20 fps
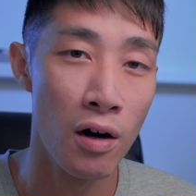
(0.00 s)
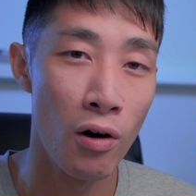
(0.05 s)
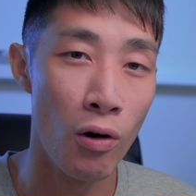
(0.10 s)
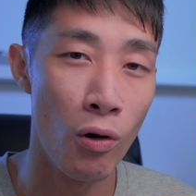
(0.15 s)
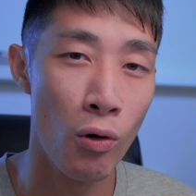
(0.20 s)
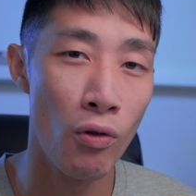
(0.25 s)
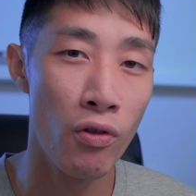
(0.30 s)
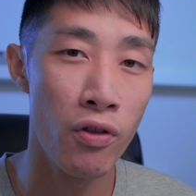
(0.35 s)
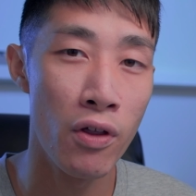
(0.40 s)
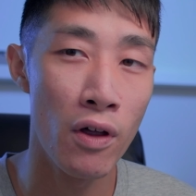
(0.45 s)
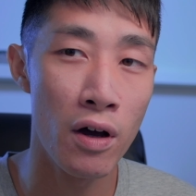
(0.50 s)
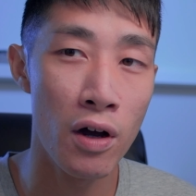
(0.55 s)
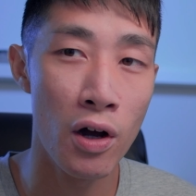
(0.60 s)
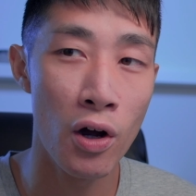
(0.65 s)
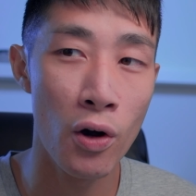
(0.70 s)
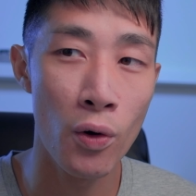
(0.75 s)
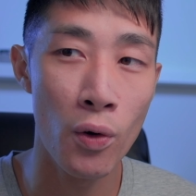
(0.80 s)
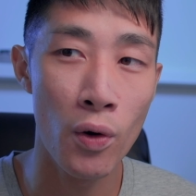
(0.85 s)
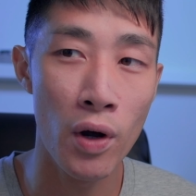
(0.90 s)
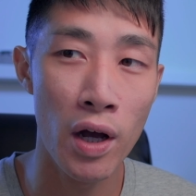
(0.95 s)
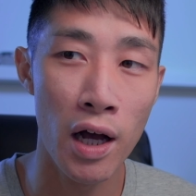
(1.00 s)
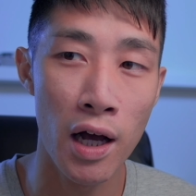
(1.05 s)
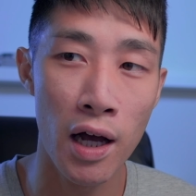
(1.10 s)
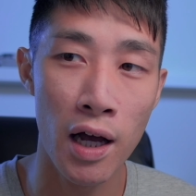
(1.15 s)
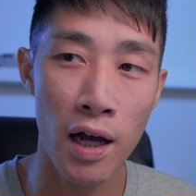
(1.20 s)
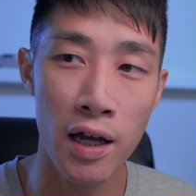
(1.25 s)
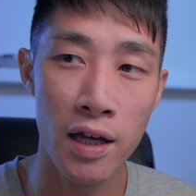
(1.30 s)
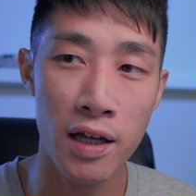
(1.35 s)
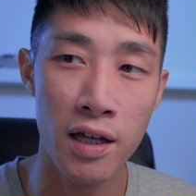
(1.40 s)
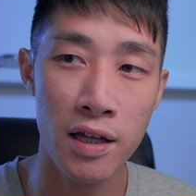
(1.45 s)
Although
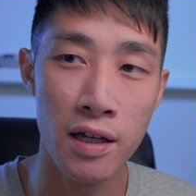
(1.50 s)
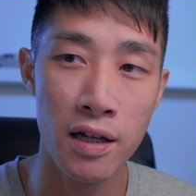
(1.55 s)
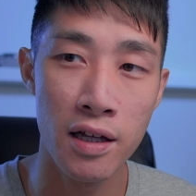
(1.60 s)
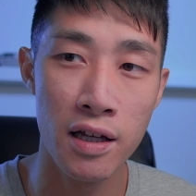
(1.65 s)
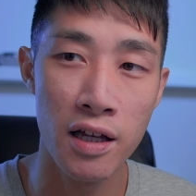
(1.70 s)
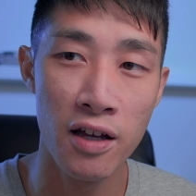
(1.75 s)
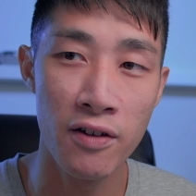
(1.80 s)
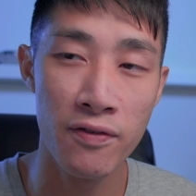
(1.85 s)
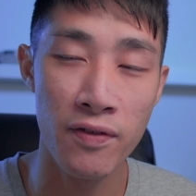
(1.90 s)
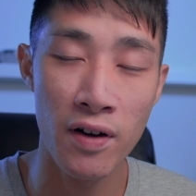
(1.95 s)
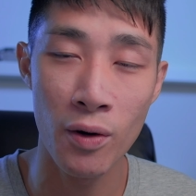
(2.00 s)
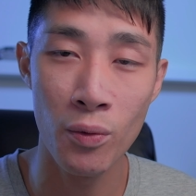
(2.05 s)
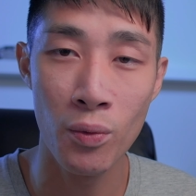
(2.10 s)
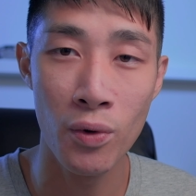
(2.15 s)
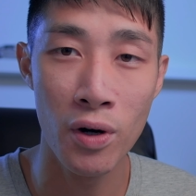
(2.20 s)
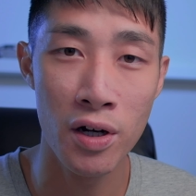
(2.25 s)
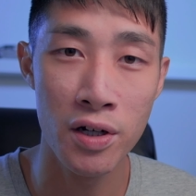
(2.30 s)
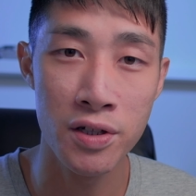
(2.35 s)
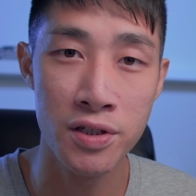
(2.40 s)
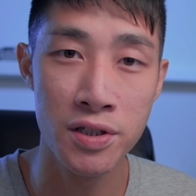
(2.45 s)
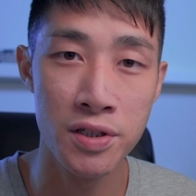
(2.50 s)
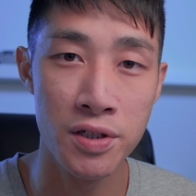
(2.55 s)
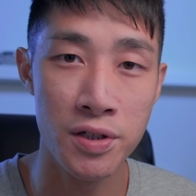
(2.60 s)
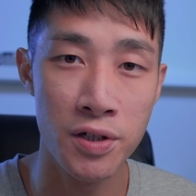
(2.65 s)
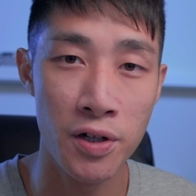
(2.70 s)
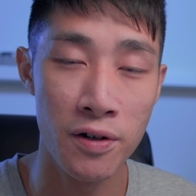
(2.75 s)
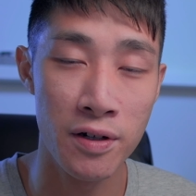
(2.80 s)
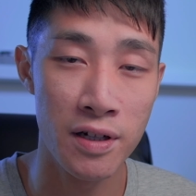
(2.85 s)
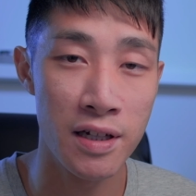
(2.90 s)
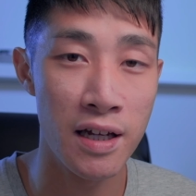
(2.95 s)
if I were to
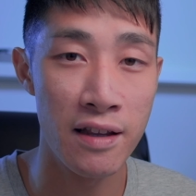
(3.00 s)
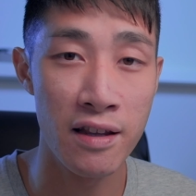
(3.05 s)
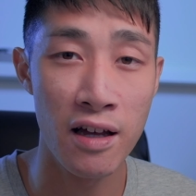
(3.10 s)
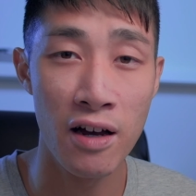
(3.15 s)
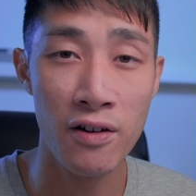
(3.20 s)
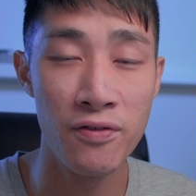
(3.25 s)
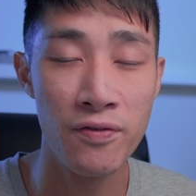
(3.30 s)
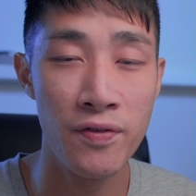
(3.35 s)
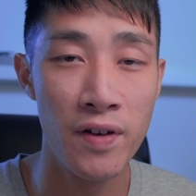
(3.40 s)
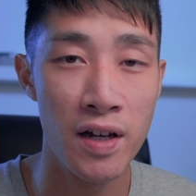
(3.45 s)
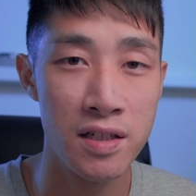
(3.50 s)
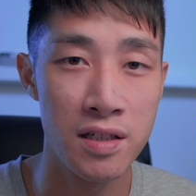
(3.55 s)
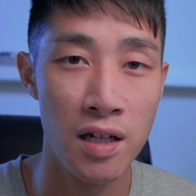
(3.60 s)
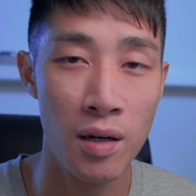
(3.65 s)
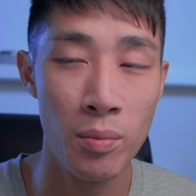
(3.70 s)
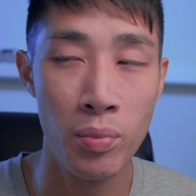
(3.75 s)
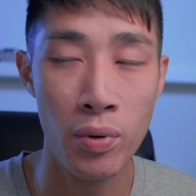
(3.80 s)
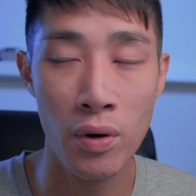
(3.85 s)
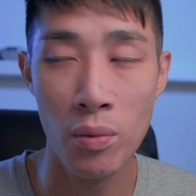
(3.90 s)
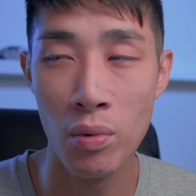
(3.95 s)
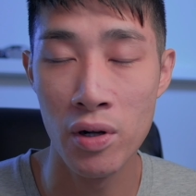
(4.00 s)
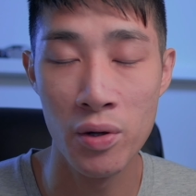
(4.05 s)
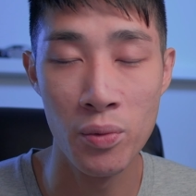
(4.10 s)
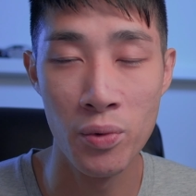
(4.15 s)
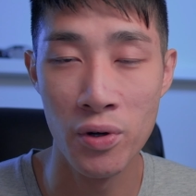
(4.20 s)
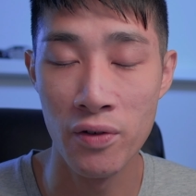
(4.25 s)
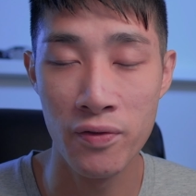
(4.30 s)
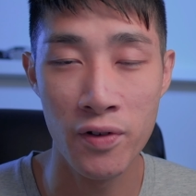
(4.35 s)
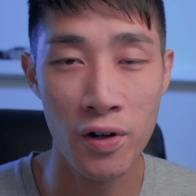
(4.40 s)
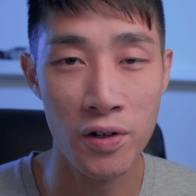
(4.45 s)
go and get that fixed, I probably
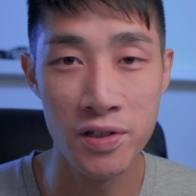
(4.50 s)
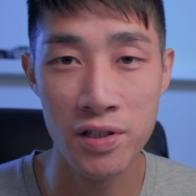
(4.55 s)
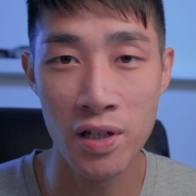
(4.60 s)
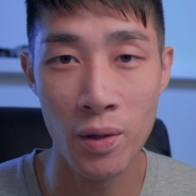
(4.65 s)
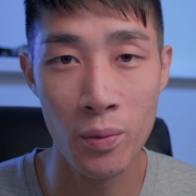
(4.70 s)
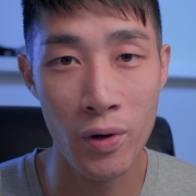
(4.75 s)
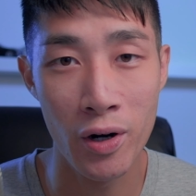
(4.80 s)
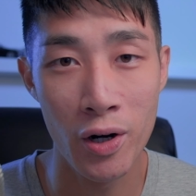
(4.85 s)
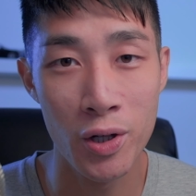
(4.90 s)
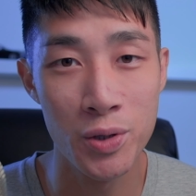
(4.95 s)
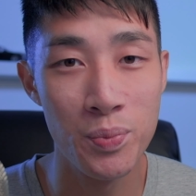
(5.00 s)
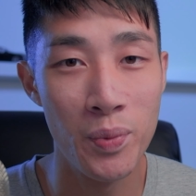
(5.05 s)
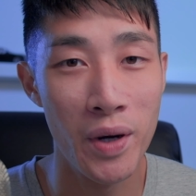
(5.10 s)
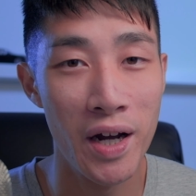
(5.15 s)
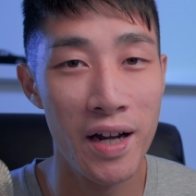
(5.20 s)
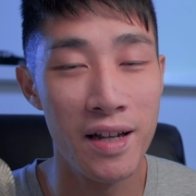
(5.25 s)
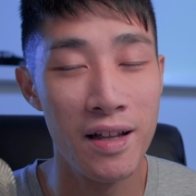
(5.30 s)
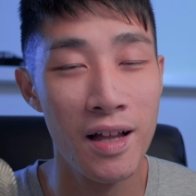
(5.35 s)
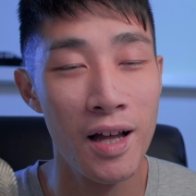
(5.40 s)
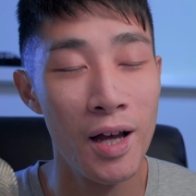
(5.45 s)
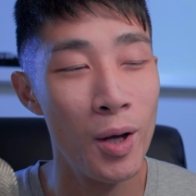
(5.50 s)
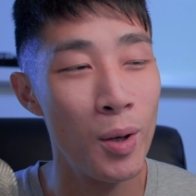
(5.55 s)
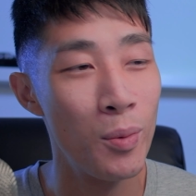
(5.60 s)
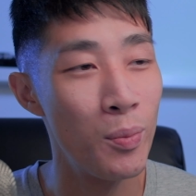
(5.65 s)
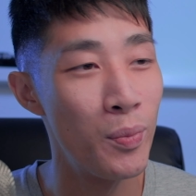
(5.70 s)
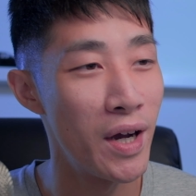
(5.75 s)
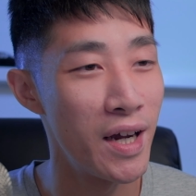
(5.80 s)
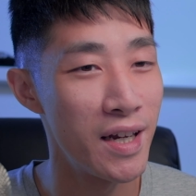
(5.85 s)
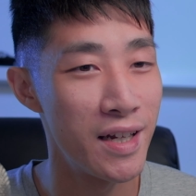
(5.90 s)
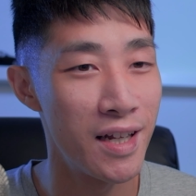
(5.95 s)
would have gone somewhere else by
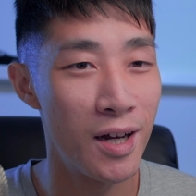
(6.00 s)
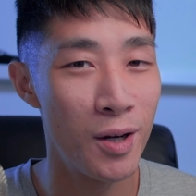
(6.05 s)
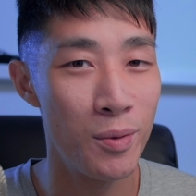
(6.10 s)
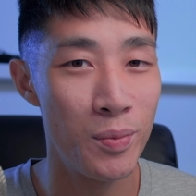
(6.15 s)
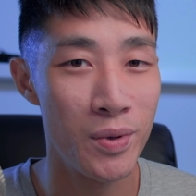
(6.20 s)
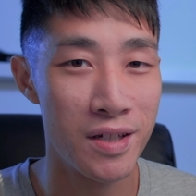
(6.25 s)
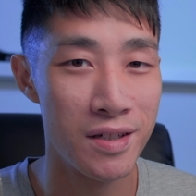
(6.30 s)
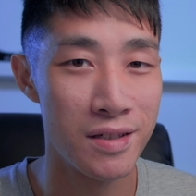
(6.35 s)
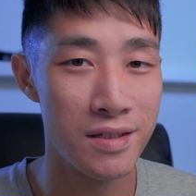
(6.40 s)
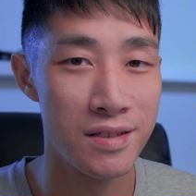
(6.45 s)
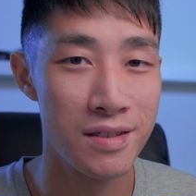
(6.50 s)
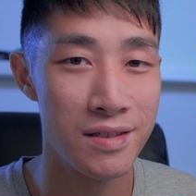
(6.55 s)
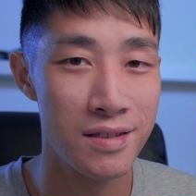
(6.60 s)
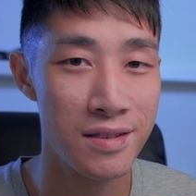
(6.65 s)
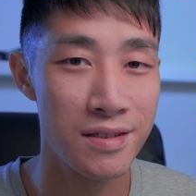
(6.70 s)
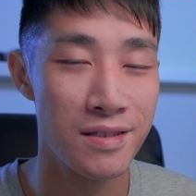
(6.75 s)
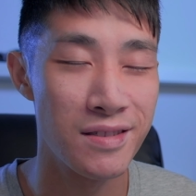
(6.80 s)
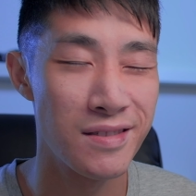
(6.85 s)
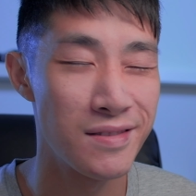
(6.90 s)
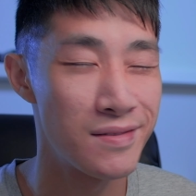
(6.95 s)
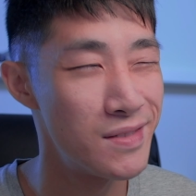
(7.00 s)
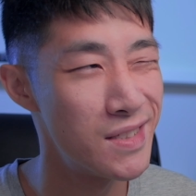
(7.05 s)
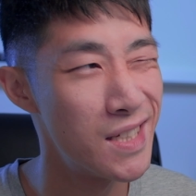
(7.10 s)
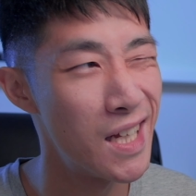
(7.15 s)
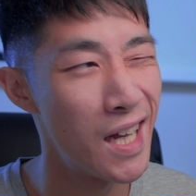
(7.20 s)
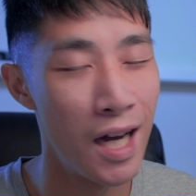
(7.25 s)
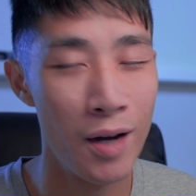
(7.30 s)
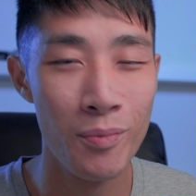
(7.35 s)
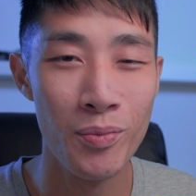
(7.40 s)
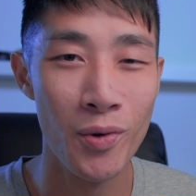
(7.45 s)
now, because
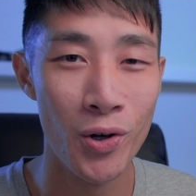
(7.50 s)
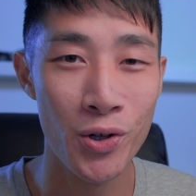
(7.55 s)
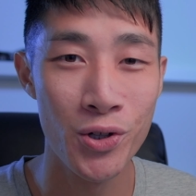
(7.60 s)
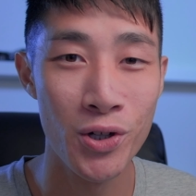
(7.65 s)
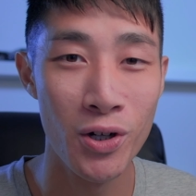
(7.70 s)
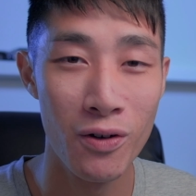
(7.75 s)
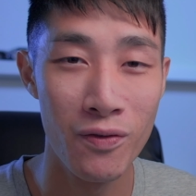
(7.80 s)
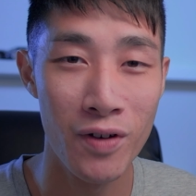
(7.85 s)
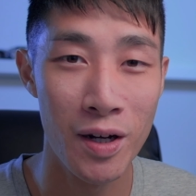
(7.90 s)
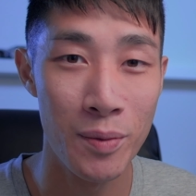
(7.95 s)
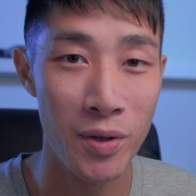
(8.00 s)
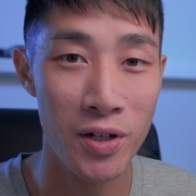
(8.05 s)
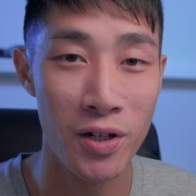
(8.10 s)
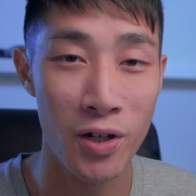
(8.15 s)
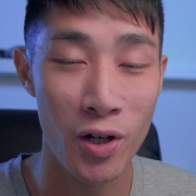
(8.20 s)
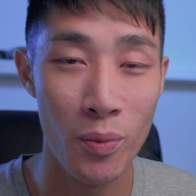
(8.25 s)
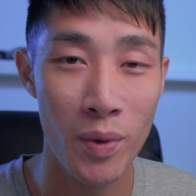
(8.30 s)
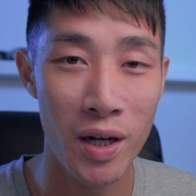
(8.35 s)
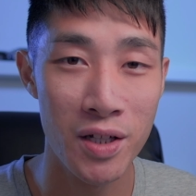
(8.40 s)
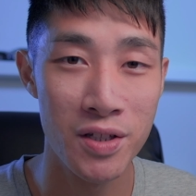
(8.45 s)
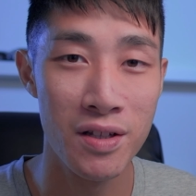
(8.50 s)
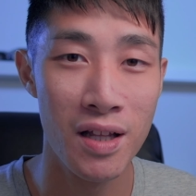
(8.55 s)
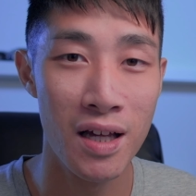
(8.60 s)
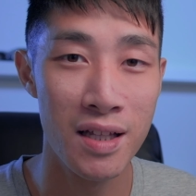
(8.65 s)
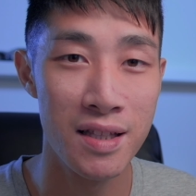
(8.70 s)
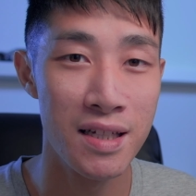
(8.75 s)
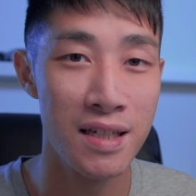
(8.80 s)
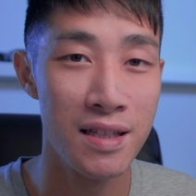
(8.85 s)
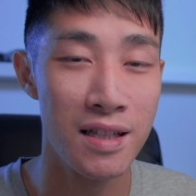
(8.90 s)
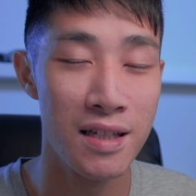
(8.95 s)
yeah, I'm not sure if I'm going to go back to
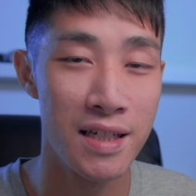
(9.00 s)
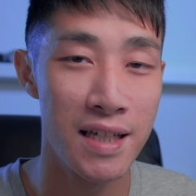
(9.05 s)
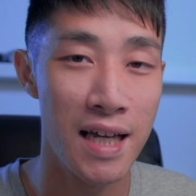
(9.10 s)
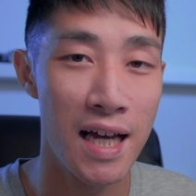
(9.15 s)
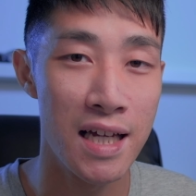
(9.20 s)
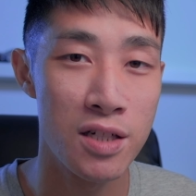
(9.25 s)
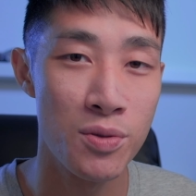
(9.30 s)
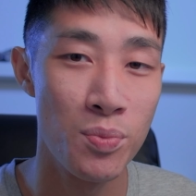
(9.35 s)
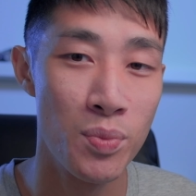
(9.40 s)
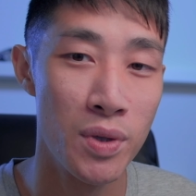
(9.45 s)
that dealer yet,